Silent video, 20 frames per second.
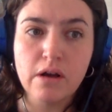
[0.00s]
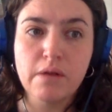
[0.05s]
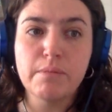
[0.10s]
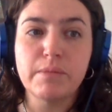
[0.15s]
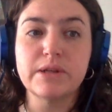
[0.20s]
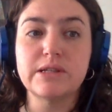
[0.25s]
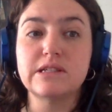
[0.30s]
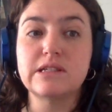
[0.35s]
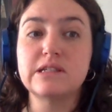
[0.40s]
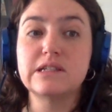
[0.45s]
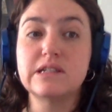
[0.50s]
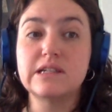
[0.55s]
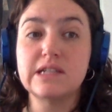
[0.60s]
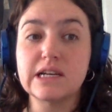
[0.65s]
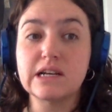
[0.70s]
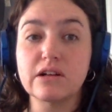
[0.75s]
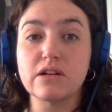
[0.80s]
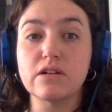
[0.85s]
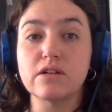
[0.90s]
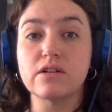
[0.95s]
but
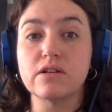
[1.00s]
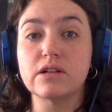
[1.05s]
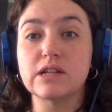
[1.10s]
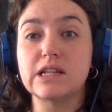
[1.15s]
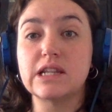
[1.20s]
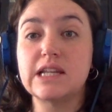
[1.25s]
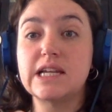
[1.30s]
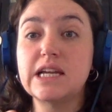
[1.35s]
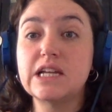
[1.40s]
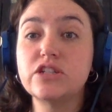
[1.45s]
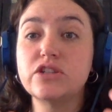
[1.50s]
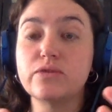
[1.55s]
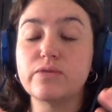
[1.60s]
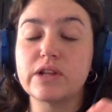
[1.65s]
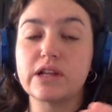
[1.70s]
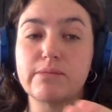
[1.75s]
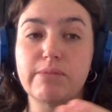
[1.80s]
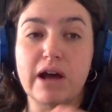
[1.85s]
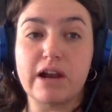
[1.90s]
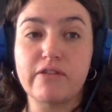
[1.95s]
still lead to really bad